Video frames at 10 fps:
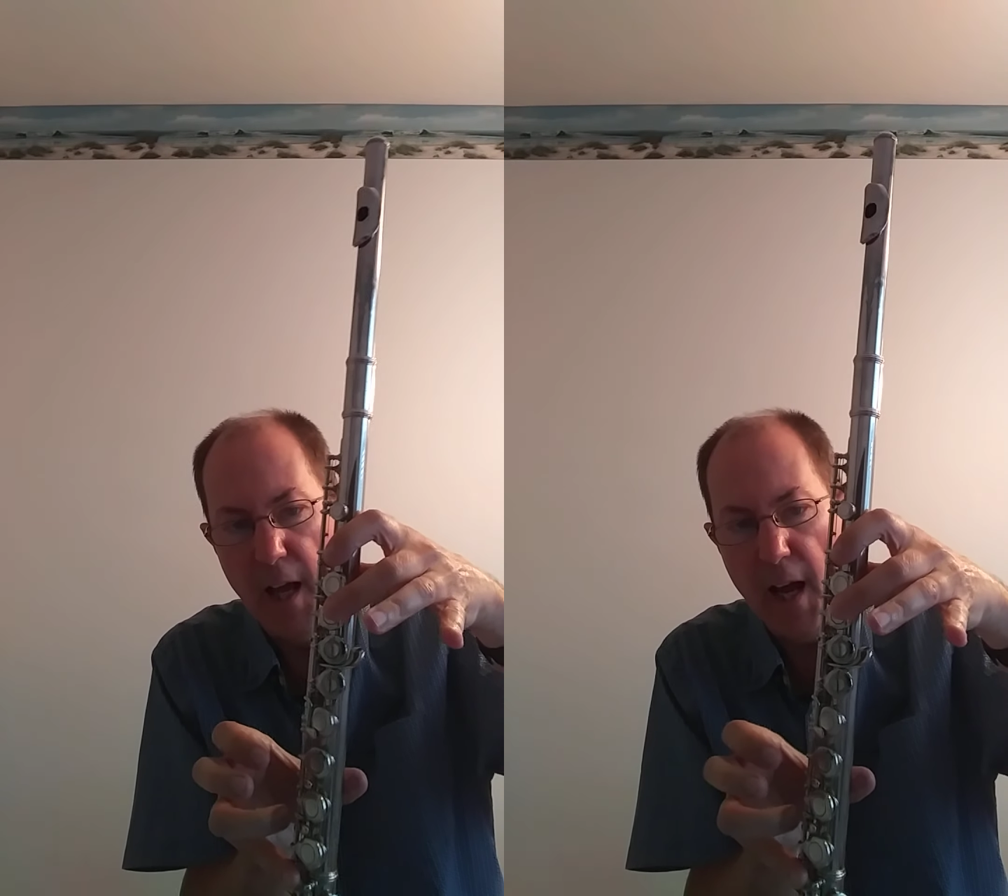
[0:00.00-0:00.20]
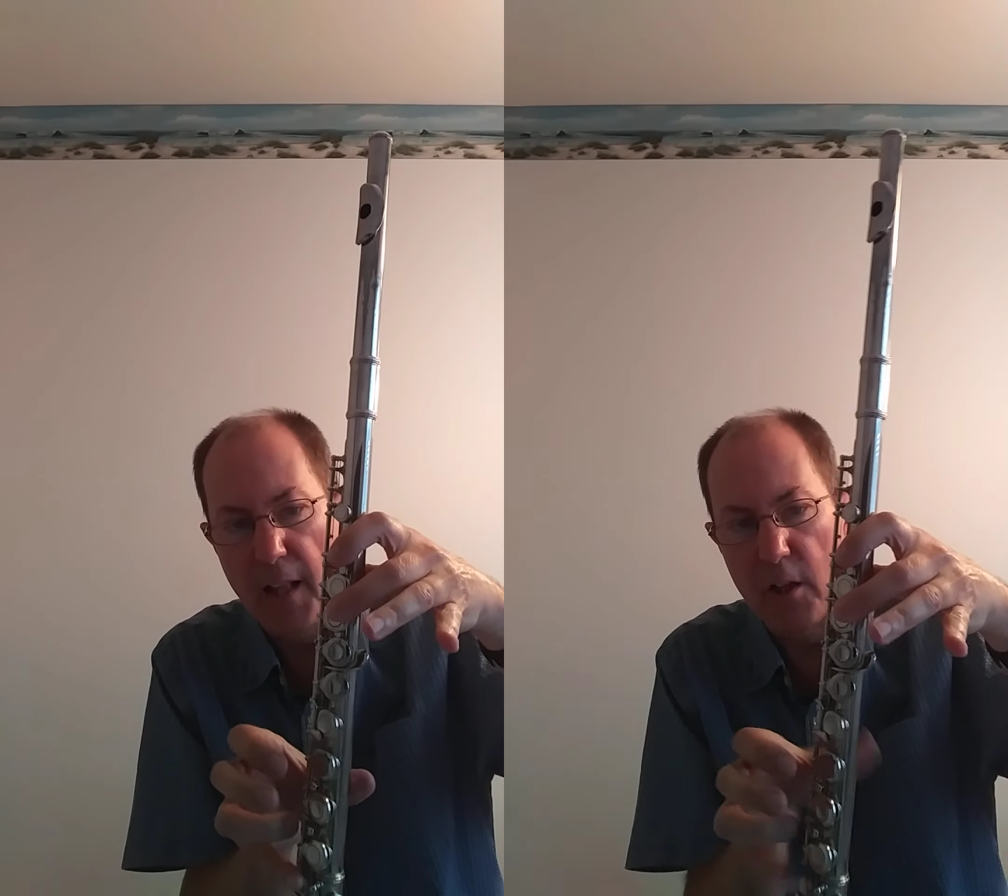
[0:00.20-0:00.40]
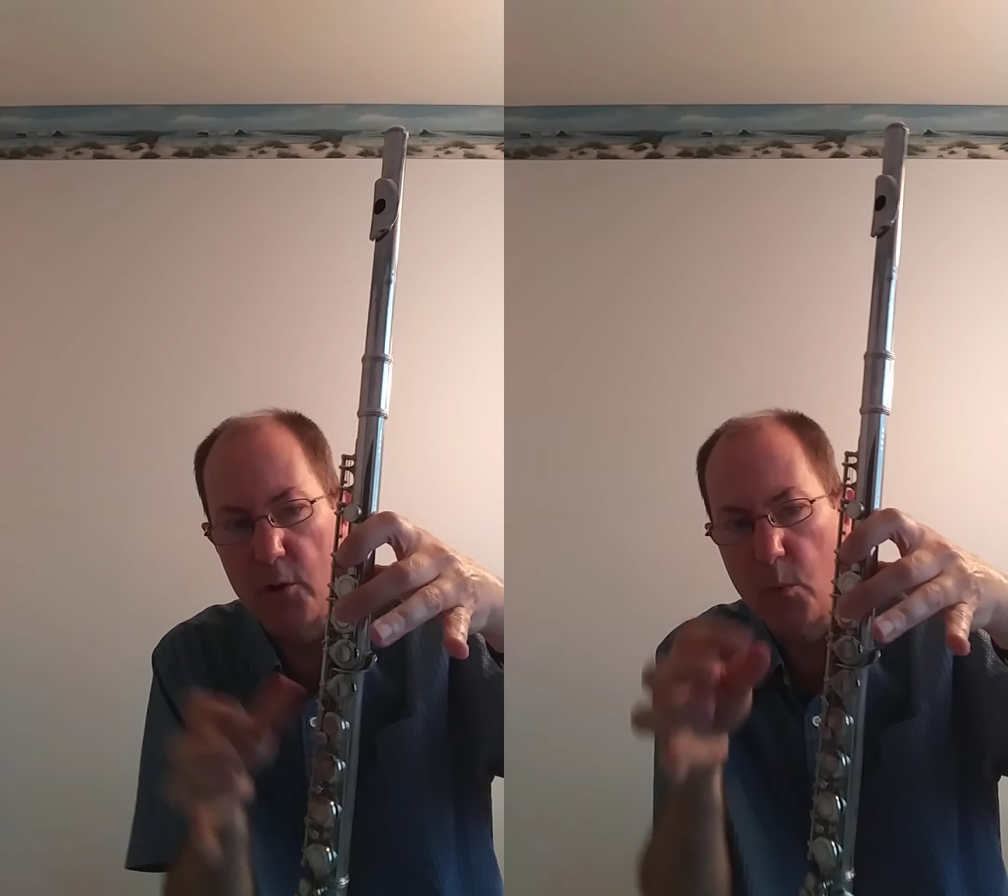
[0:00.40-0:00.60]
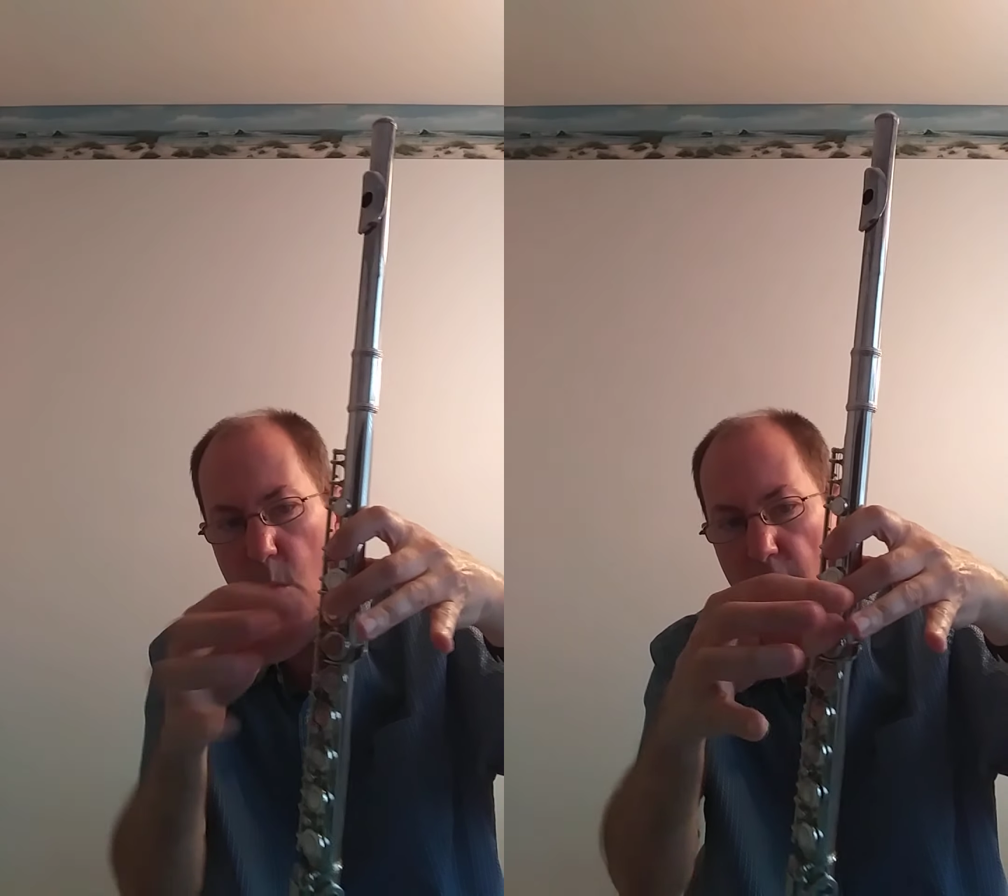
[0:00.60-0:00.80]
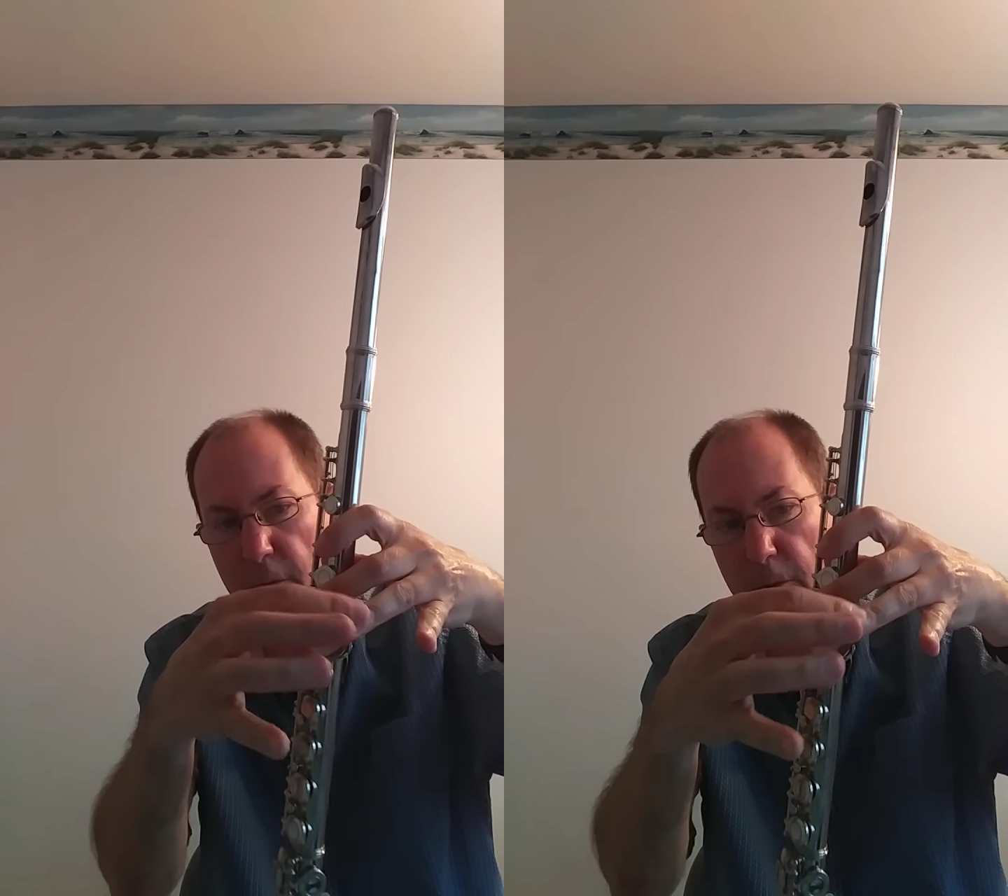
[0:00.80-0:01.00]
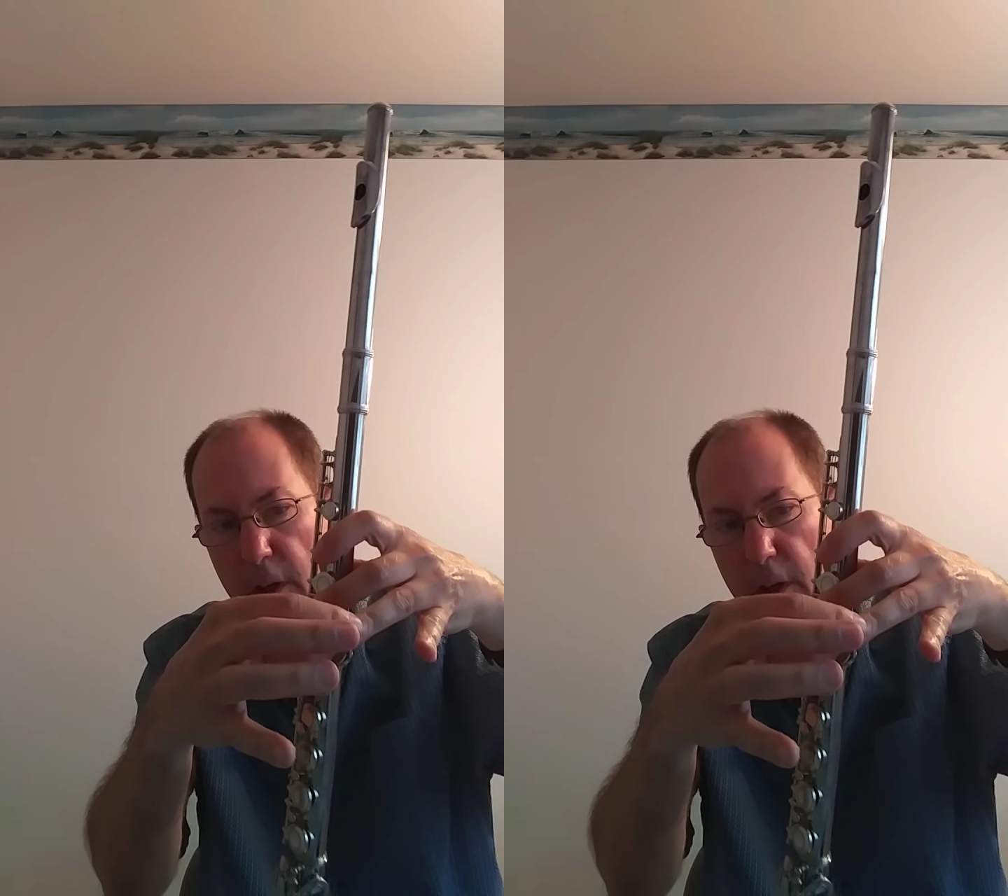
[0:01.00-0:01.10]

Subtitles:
and there's 1